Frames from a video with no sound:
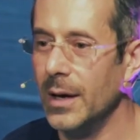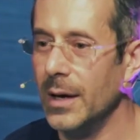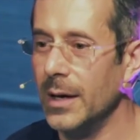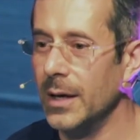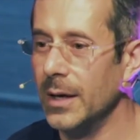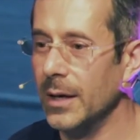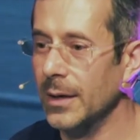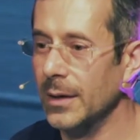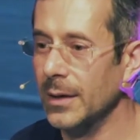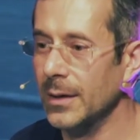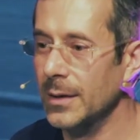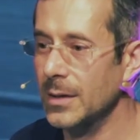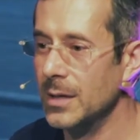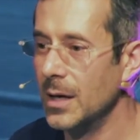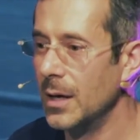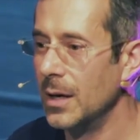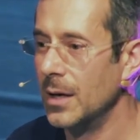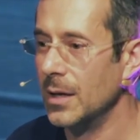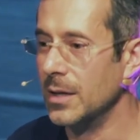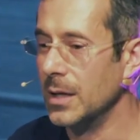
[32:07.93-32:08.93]
And
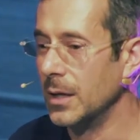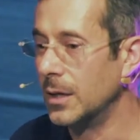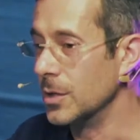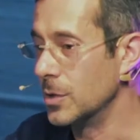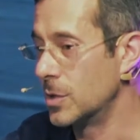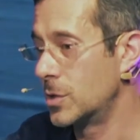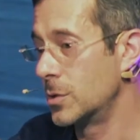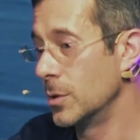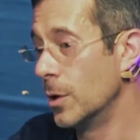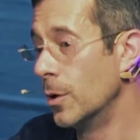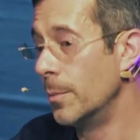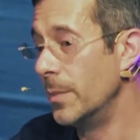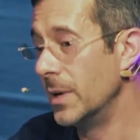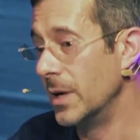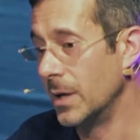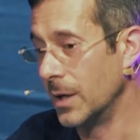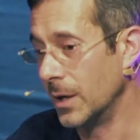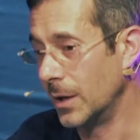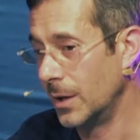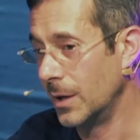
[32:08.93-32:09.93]
they get so
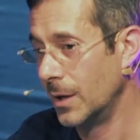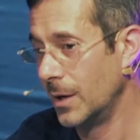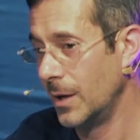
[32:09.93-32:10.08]
big